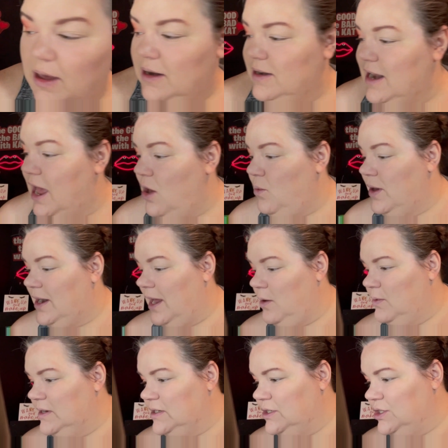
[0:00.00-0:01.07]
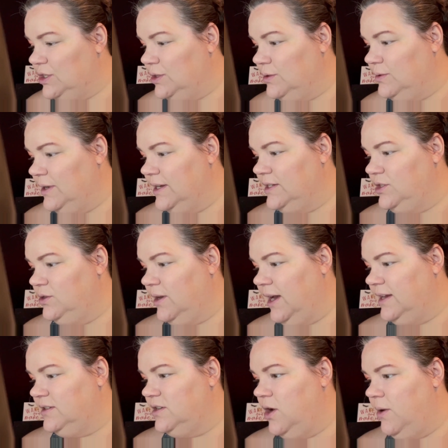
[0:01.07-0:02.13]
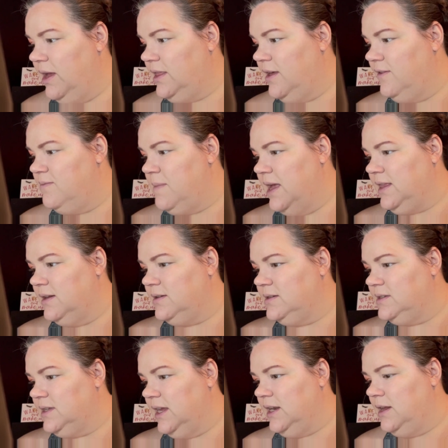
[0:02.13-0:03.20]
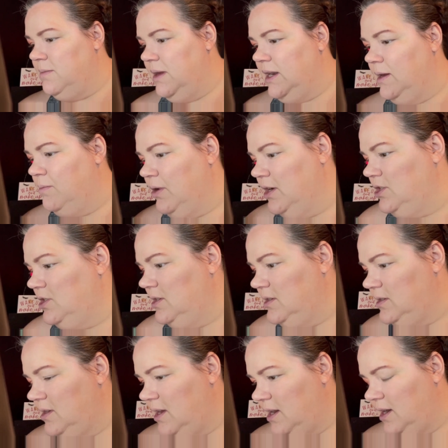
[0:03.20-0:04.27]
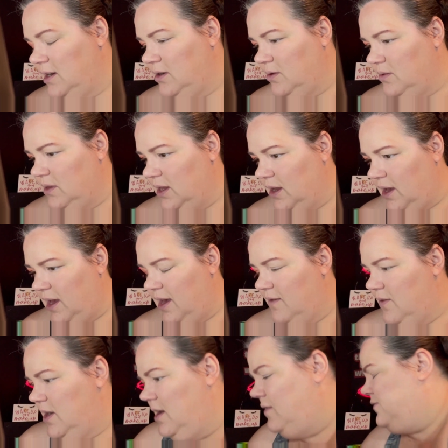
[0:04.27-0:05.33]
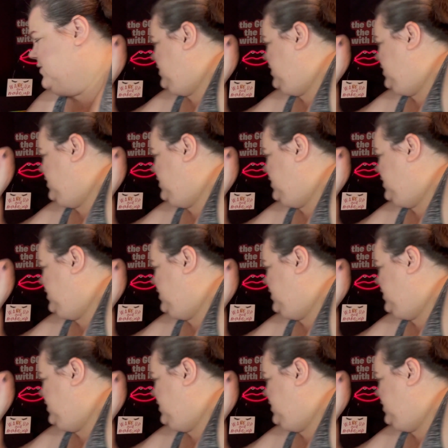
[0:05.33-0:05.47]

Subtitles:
Now what I would do is, you guys know I love my little skinny mini brushes, and I don't think I have enough